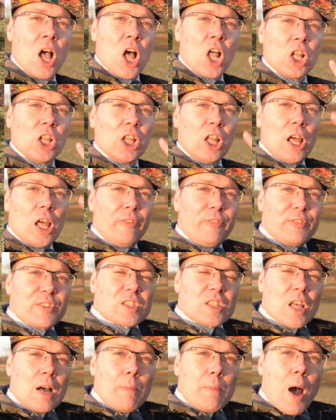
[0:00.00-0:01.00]

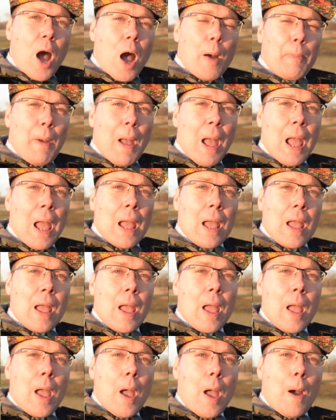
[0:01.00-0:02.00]
lifts them up,
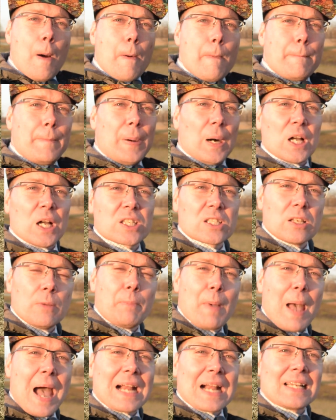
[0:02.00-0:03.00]
puts
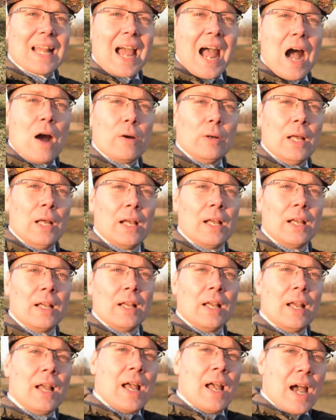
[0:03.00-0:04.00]
them back down,
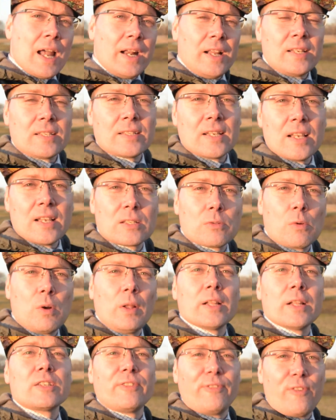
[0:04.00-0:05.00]
and he says,
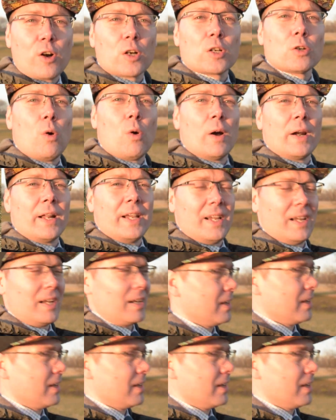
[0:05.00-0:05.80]
well, it's 4:20.